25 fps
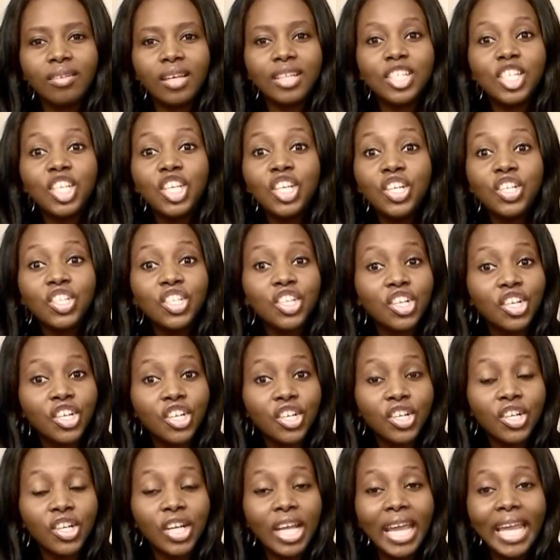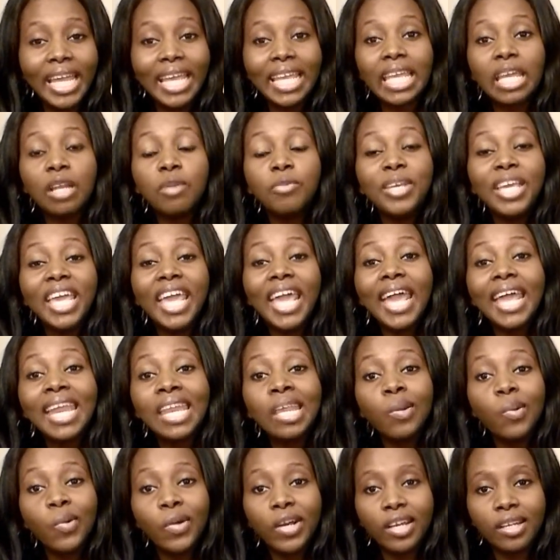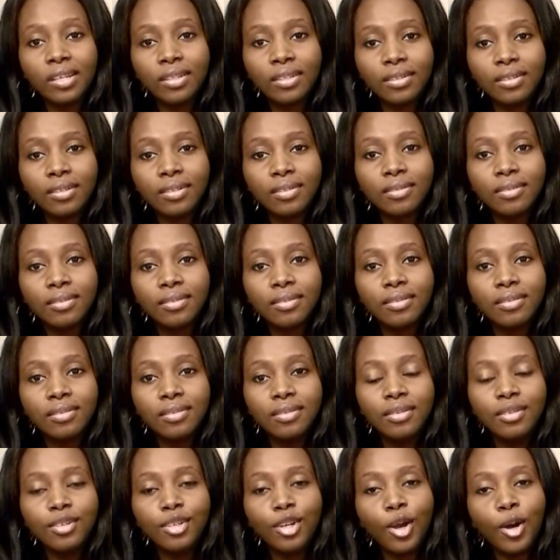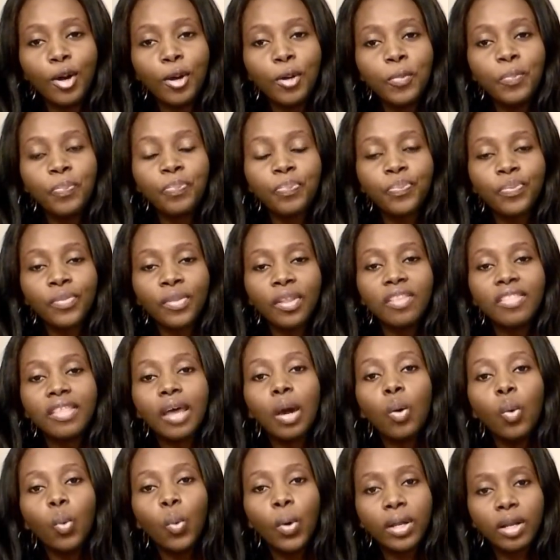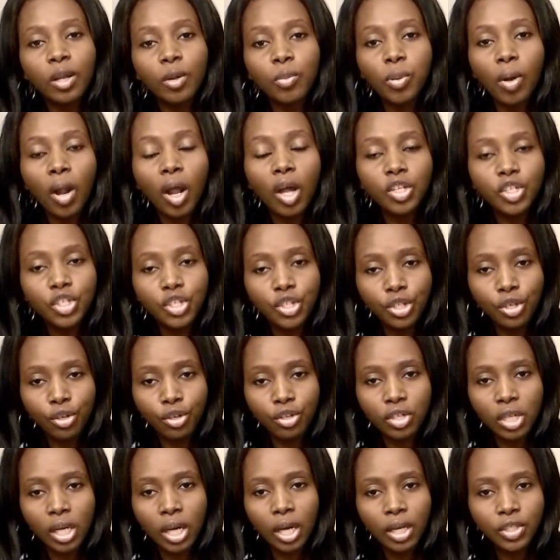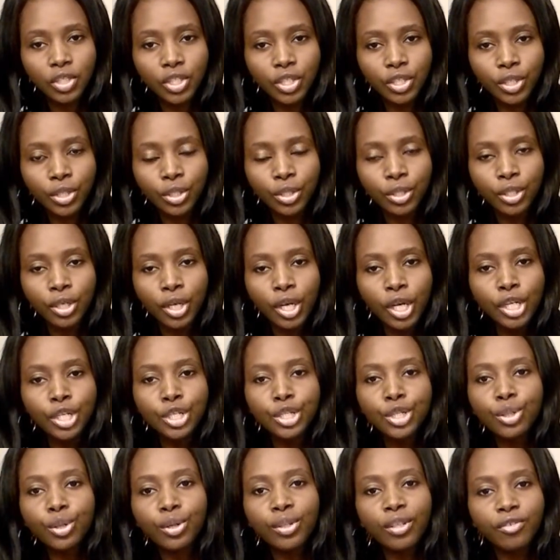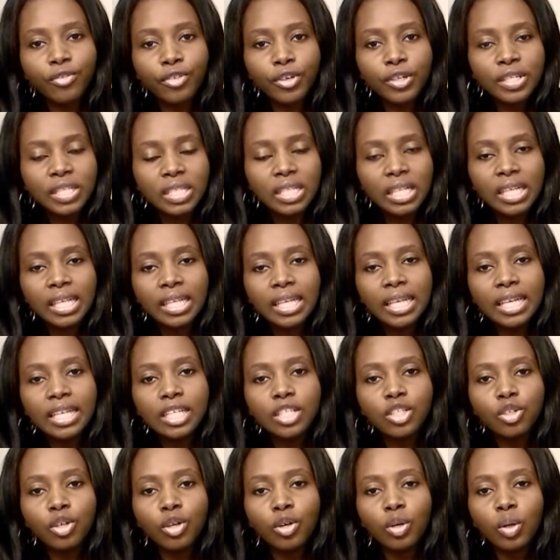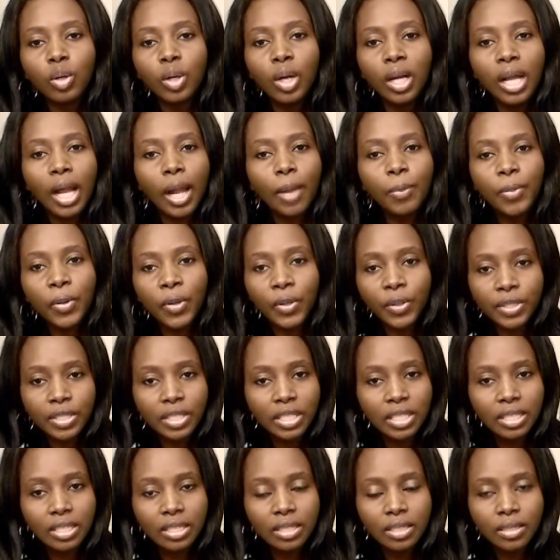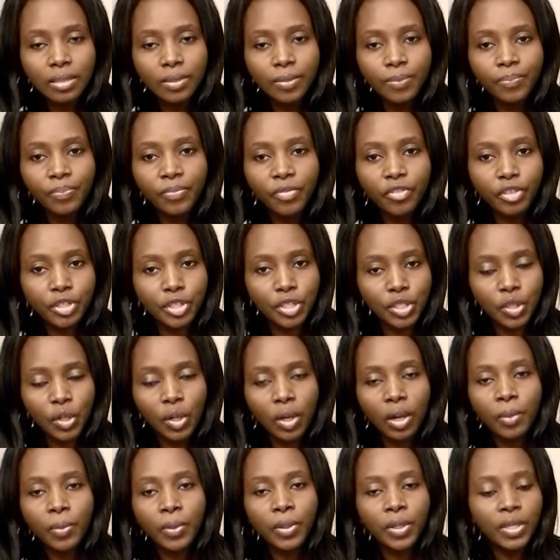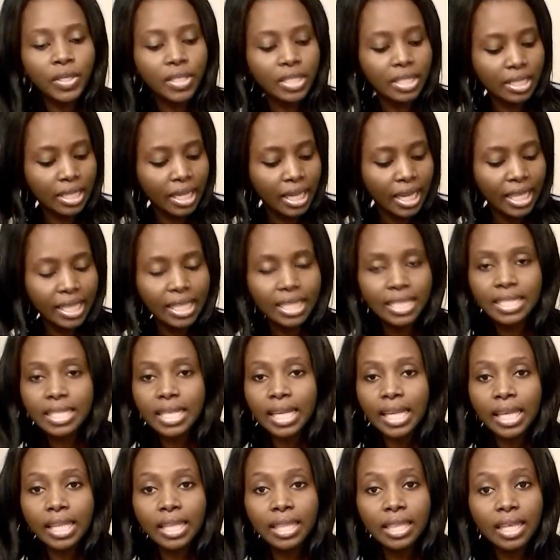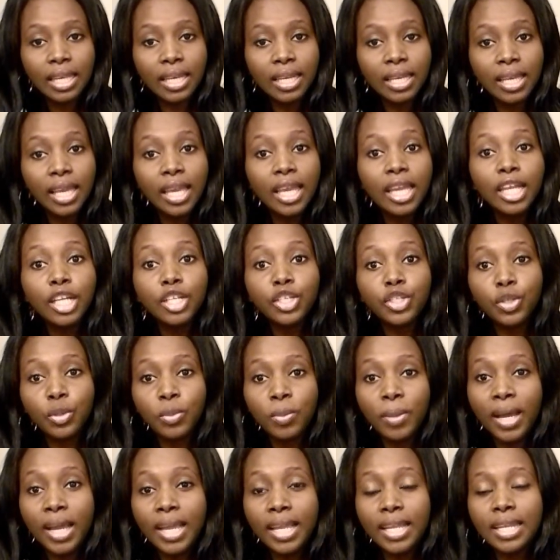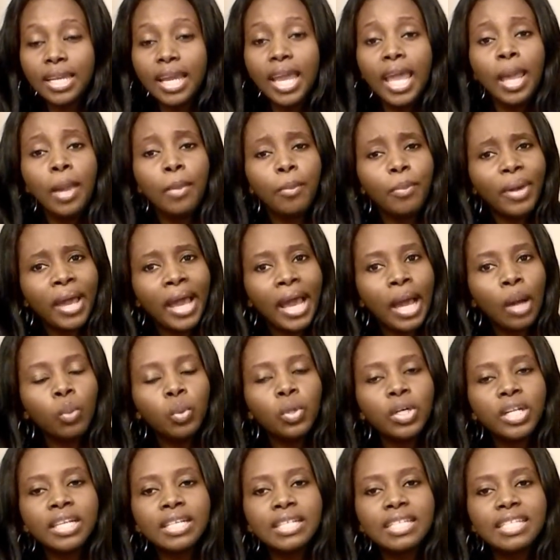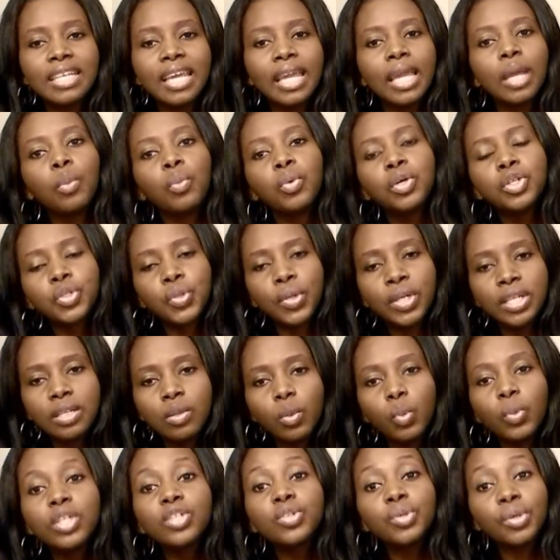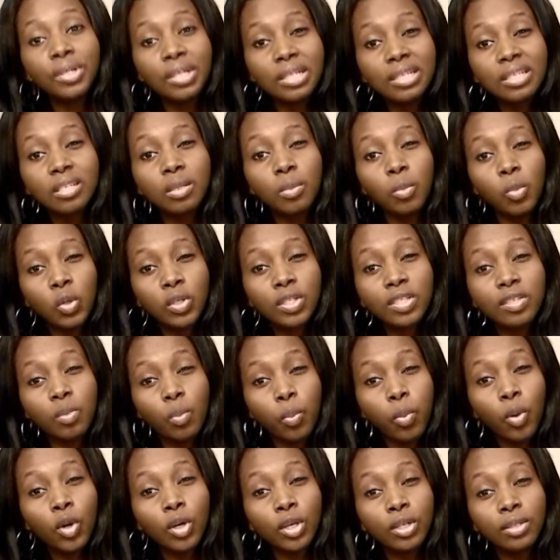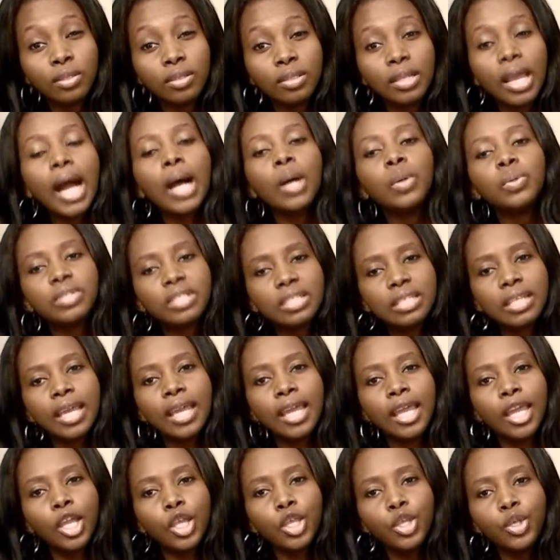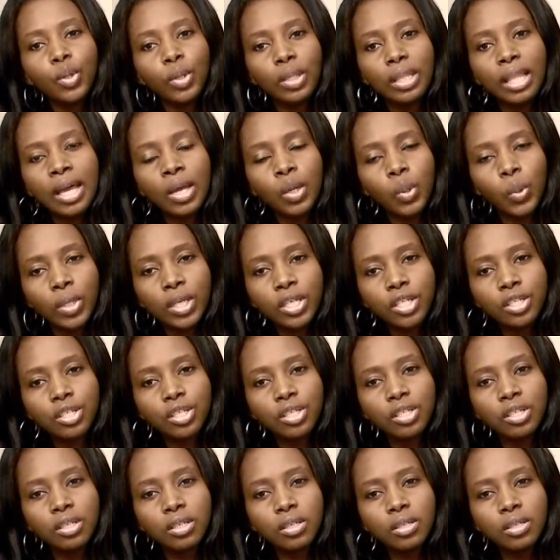teacher, it can be anyone, you know, that will want to approach you to talk to you. So the first thing is your appearance, physical appearance. The second thing is your mind. But I wouldn't say which one is the most important. I would say your language.